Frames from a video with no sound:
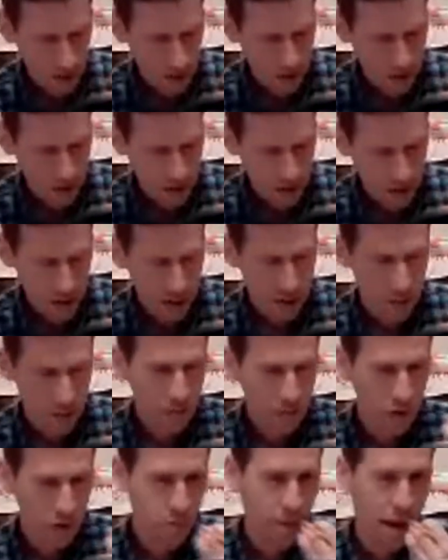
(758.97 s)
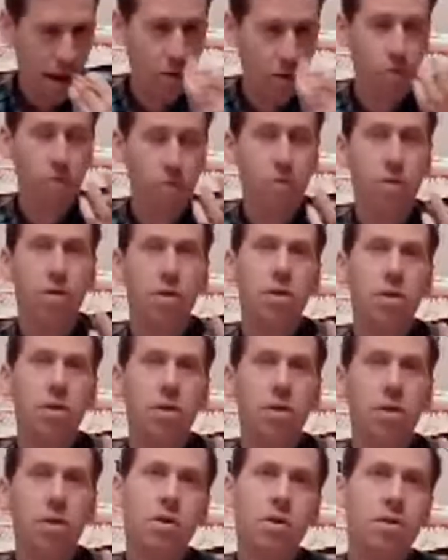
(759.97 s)
That's the mouth.
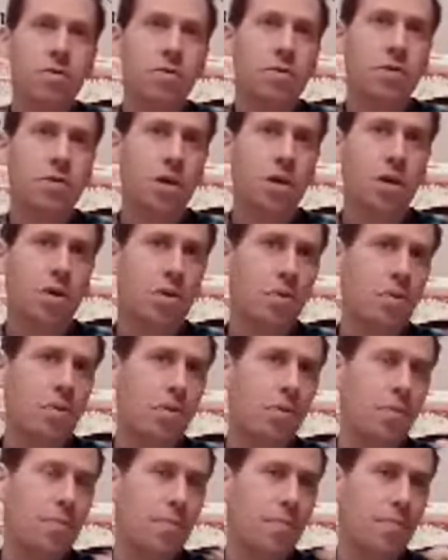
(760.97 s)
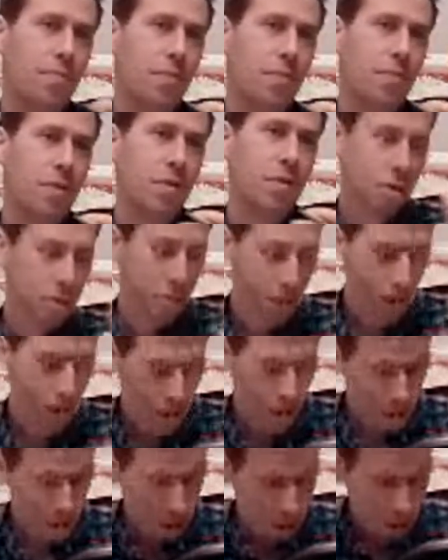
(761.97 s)
So the mouth
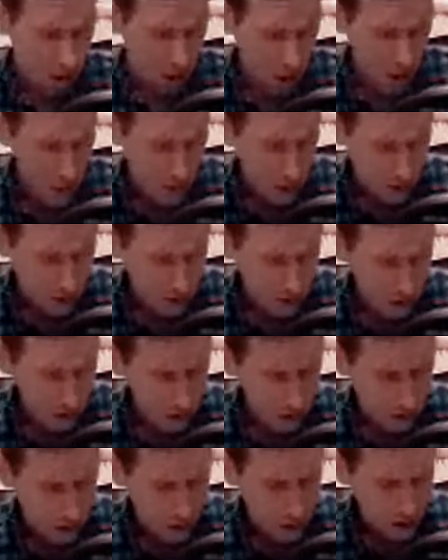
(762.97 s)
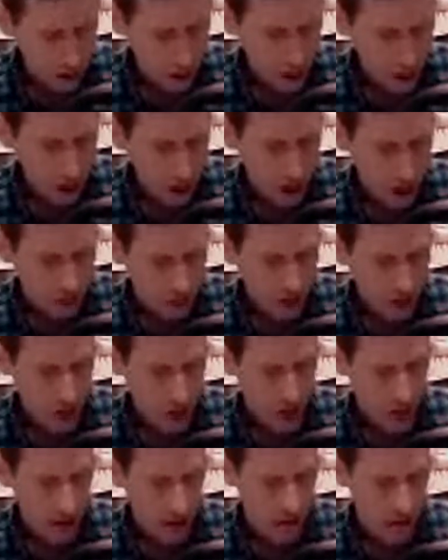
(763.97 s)
is communicating this, and the
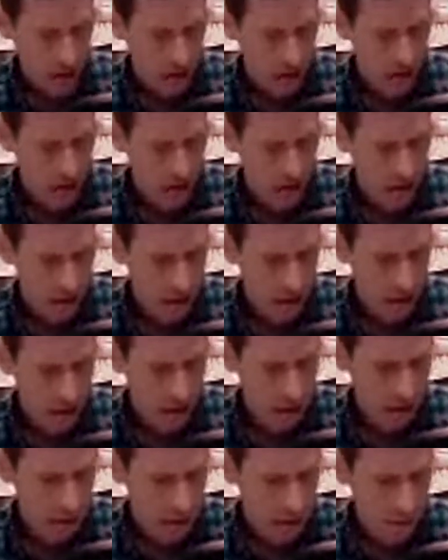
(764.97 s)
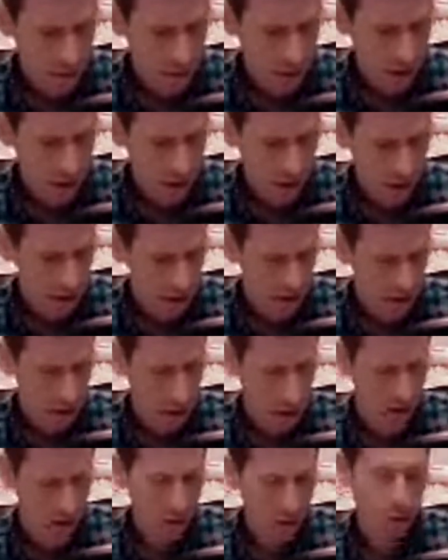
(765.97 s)
hand is the next Hebrew letter. It's the
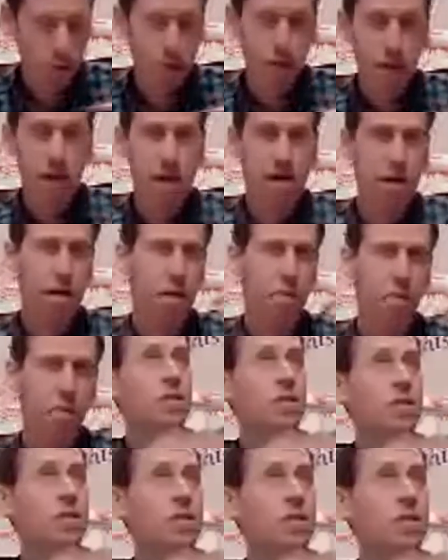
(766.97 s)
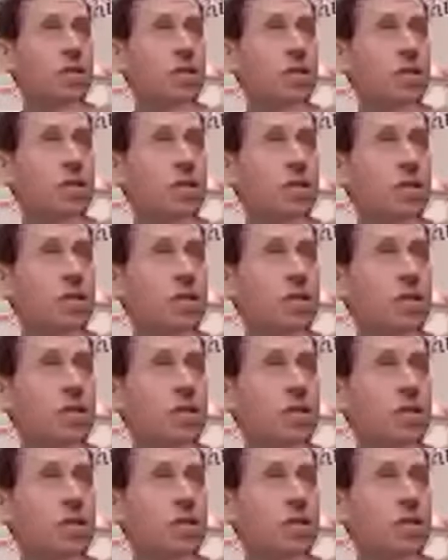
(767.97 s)
Yod, the hand at work up. It's heavy
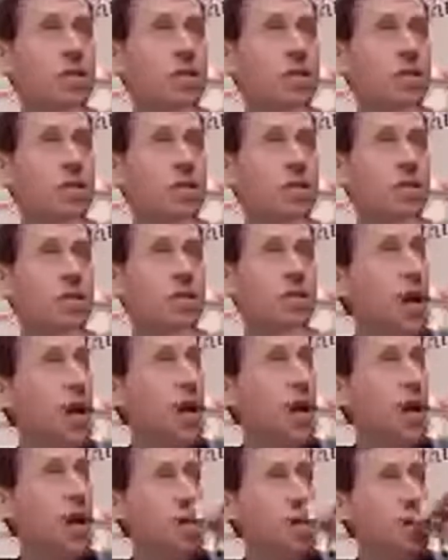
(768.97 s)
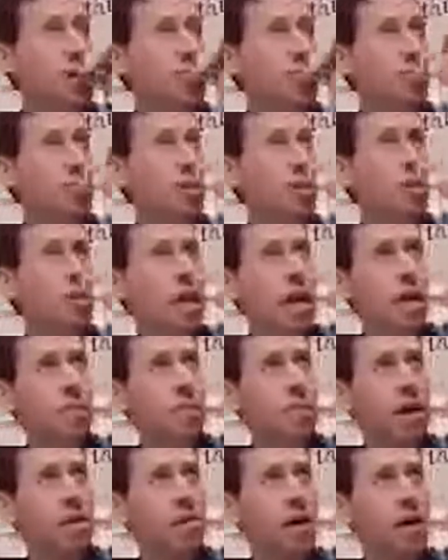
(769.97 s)
laden, and it's being spoken
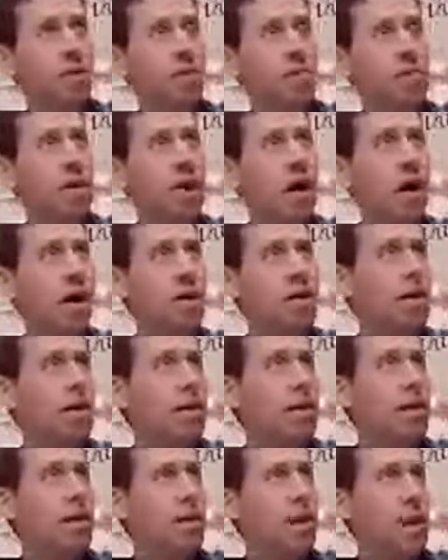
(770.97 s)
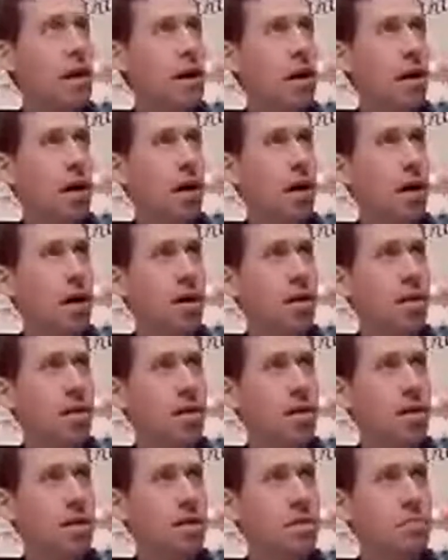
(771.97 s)
out by the mouth of God, and
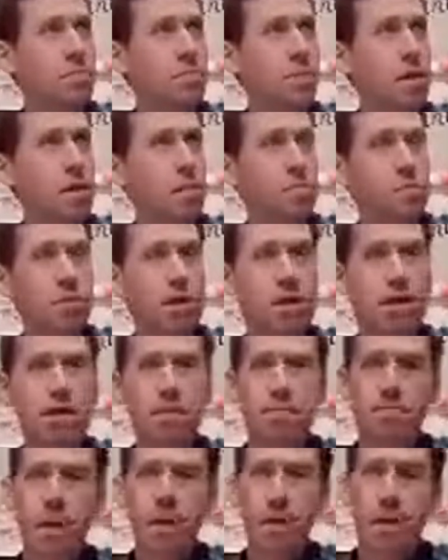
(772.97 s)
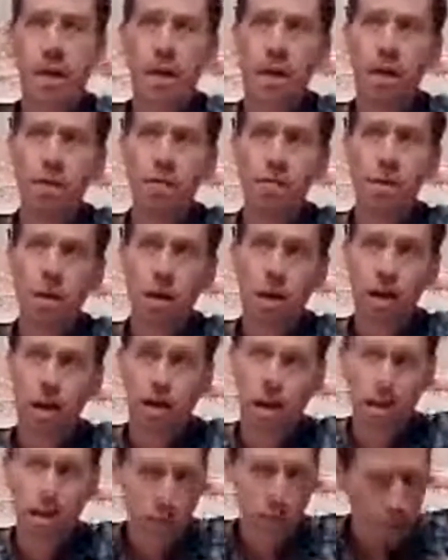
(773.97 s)
it's being placed by the hand of
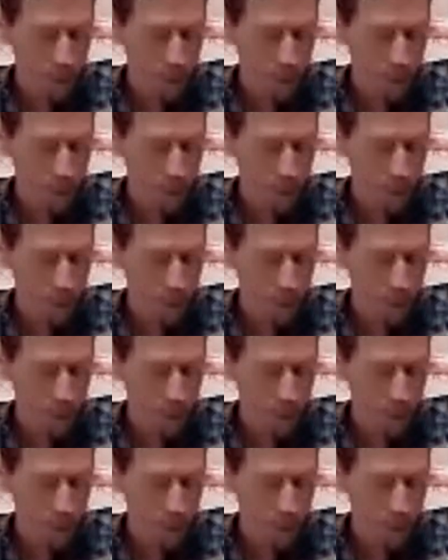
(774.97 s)
God.